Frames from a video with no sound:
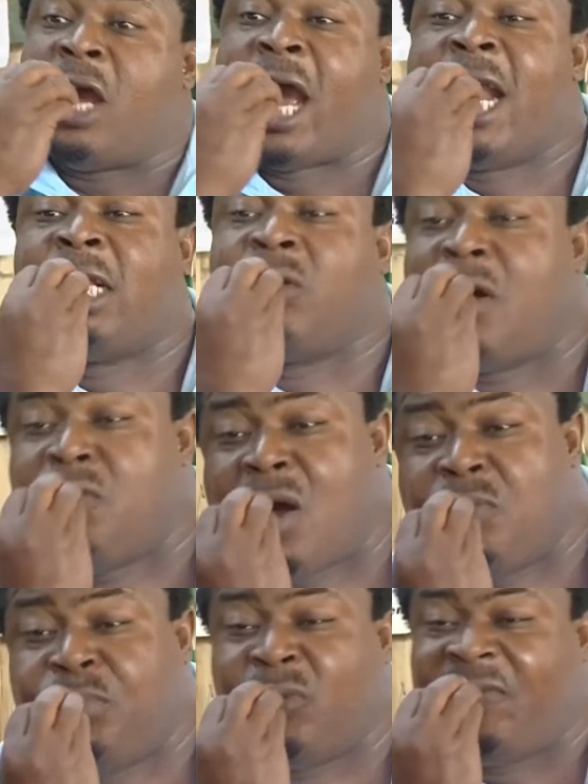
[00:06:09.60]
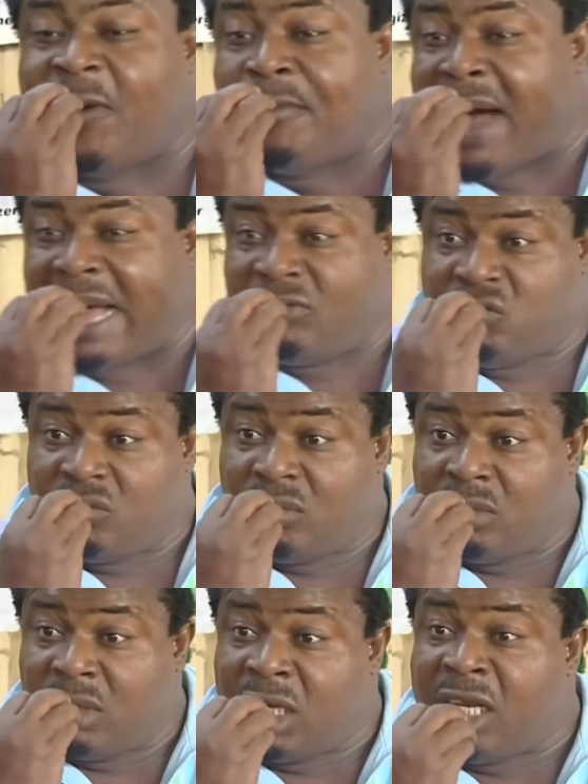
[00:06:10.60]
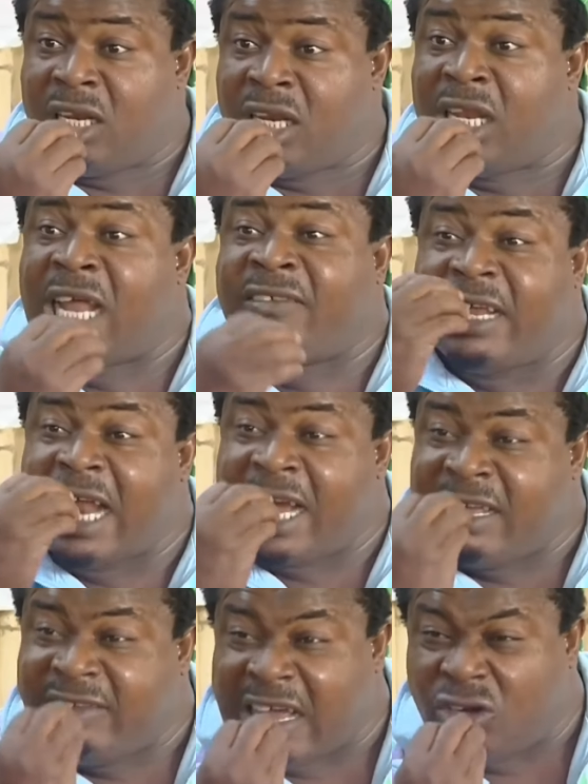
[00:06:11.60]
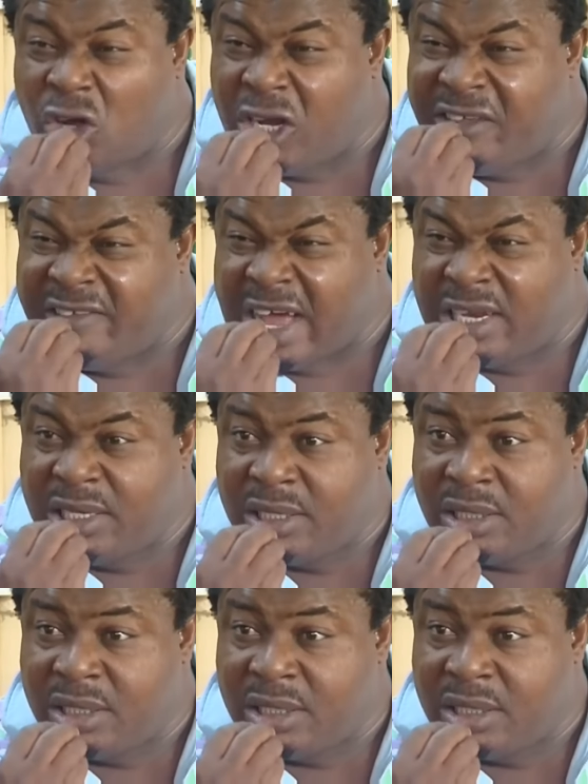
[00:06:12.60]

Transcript: anything you want to put for mouth, like say na gizzard or lizard,